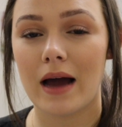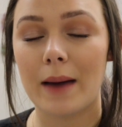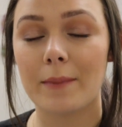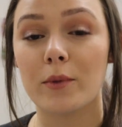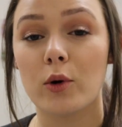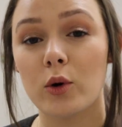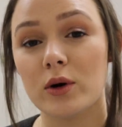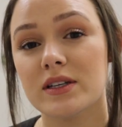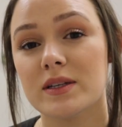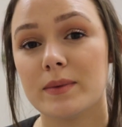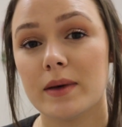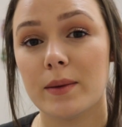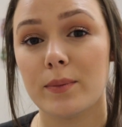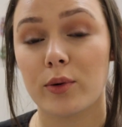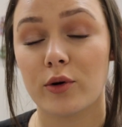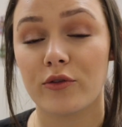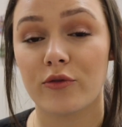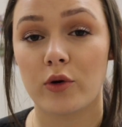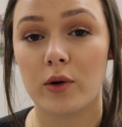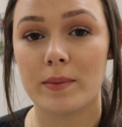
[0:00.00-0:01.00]
I'm going to be
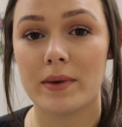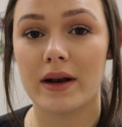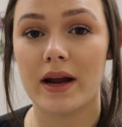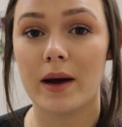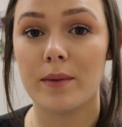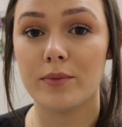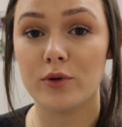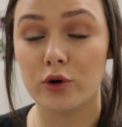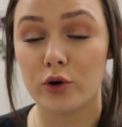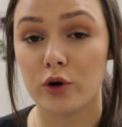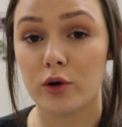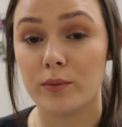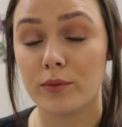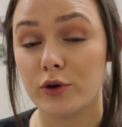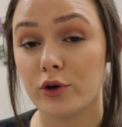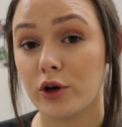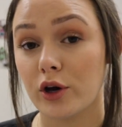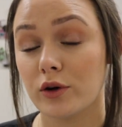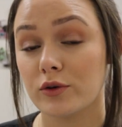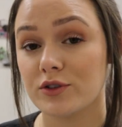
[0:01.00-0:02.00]
performing a buccal
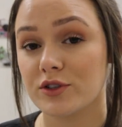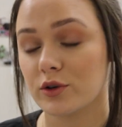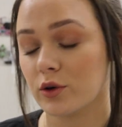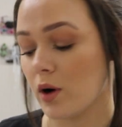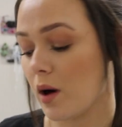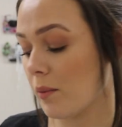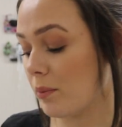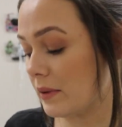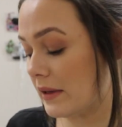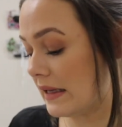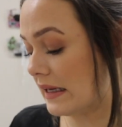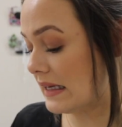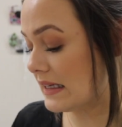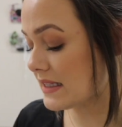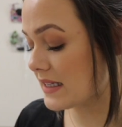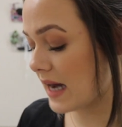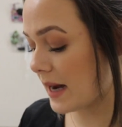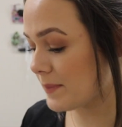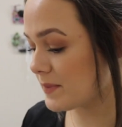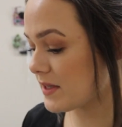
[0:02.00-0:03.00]
mucosal bleeding
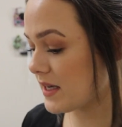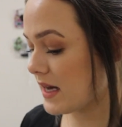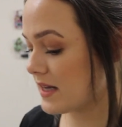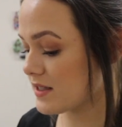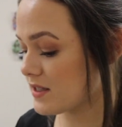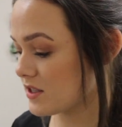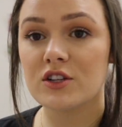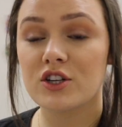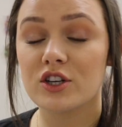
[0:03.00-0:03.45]
time test.